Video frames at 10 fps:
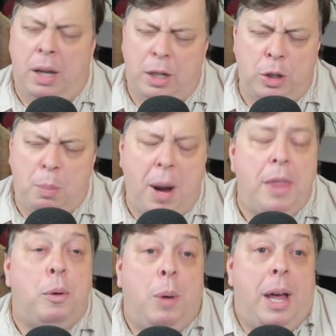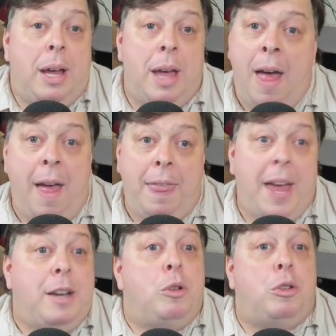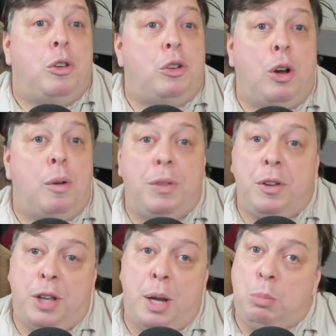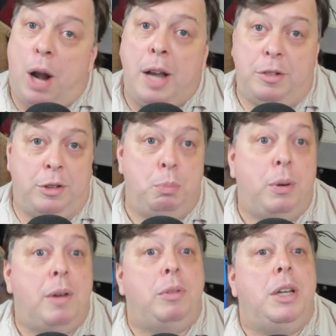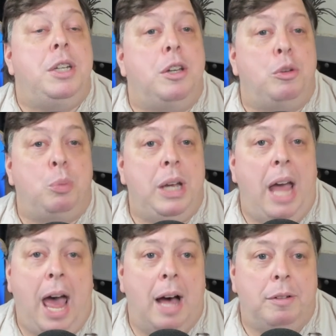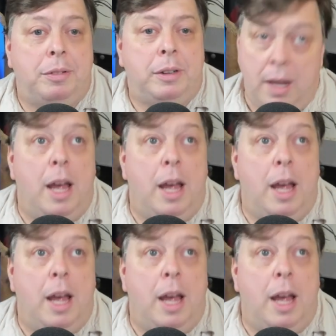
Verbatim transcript: And oh, by the way, they don't deserve the same rights and privileges we have.